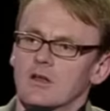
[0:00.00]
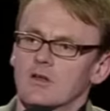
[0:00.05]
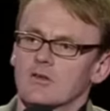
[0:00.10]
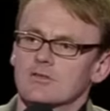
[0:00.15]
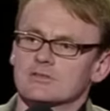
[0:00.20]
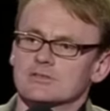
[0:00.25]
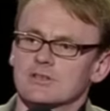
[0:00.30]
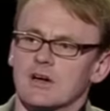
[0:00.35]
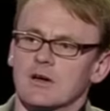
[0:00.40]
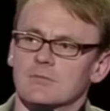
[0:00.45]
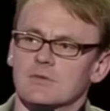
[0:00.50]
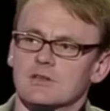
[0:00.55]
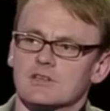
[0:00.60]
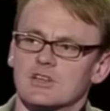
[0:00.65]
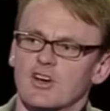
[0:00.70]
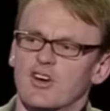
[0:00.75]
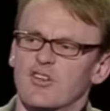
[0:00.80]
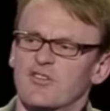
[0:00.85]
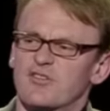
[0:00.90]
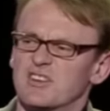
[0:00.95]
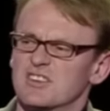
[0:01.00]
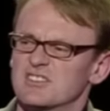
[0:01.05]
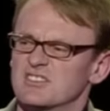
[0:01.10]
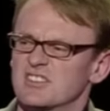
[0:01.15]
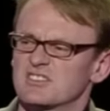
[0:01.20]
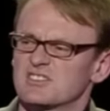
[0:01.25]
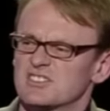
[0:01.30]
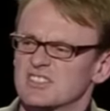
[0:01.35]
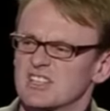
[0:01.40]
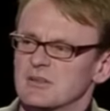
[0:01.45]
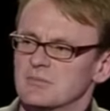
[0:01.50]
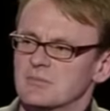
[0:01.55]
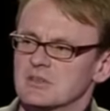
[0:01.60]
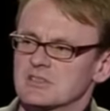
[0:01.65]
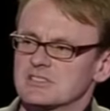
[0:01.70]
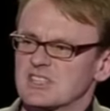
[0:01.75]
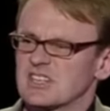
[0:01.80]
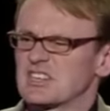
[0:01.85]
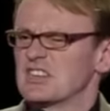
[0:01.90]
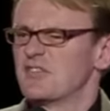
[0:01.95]
a long time. A girlfriend doesn't seem
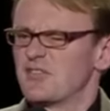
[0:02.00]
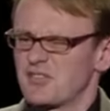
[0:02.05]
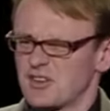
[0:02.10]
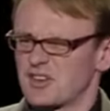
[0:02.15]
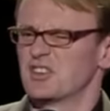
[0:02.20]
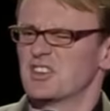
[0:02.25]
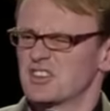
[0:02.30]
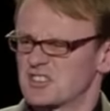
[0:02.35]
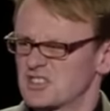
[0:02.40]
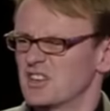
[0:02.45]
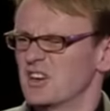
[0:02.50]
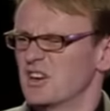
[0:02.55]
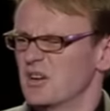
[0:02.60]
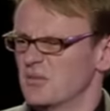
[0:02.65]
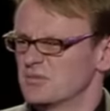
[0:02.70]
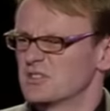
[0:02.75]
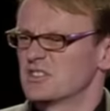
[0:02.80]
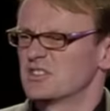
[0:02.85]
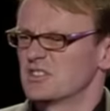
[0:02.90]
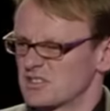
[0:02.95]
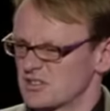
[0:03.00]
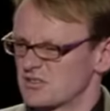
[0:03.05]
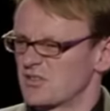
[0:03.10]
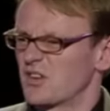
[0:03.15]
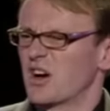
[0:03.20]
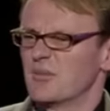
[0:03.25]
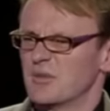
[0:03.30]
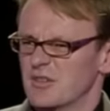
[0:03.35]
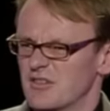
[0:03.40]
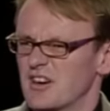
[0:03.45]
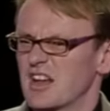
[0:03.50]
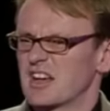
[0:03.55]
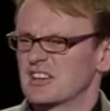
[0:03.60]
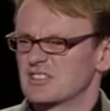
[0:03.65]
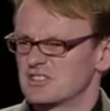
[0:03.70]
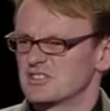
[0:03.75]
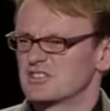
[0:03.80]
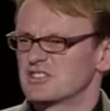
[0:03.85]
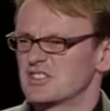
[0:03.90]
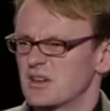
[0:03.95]
significant a term to describe the
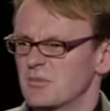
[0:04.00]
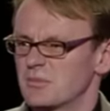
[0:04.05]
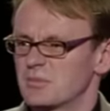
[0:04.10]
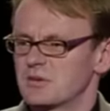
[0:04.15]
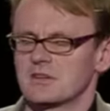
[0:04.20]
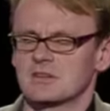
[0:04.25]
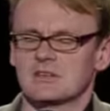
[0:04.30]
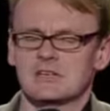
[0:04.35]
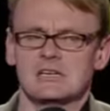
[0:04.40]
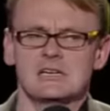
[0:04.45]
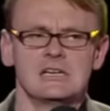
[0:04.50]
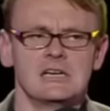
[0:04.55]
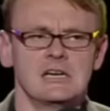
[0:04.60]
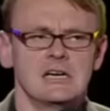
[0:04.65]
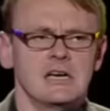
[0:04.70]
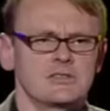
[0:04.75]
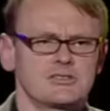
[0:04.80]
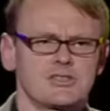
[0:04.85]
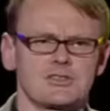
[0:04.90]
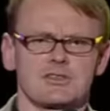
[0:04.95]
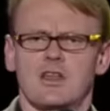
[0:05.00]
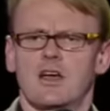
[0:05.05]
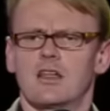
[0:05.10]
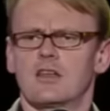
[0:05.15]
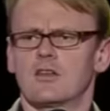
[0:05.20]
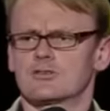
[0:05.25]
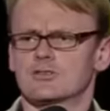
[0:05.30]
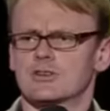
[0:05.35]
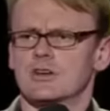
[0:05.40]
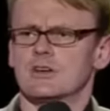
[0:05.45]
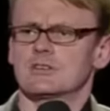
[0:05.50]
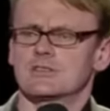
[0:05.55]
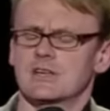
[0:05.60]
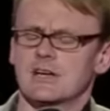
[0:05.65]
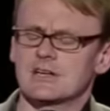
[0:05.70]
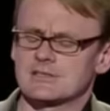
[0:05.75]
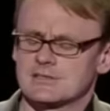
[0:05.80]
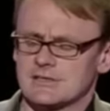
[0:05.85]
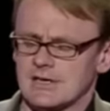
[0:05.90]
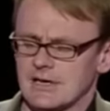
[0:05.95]
relationship, you know. She doesn't like Lodger. She
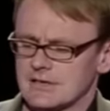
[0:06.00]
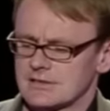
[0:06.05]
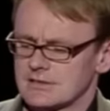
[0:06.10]
hates that.